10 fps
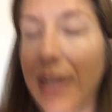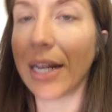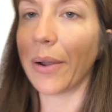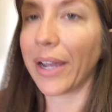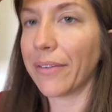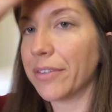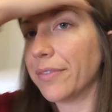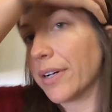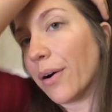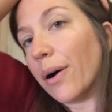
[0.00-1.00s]
Now I have to
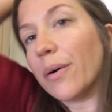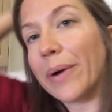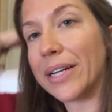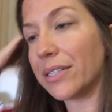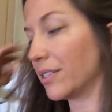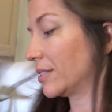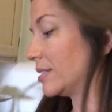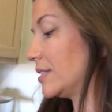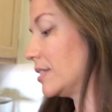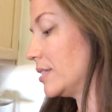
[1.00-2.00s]
figure out a way to
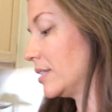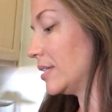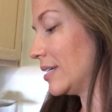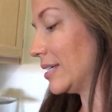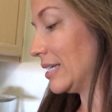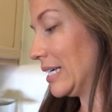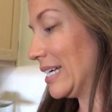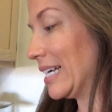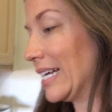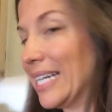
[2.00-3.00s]
just
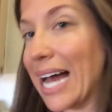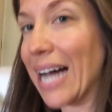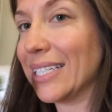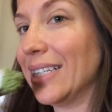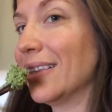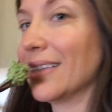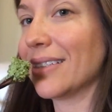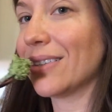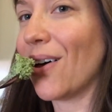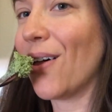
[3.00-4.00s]
not eat
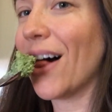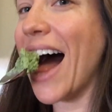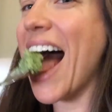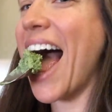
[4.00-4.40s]
this all.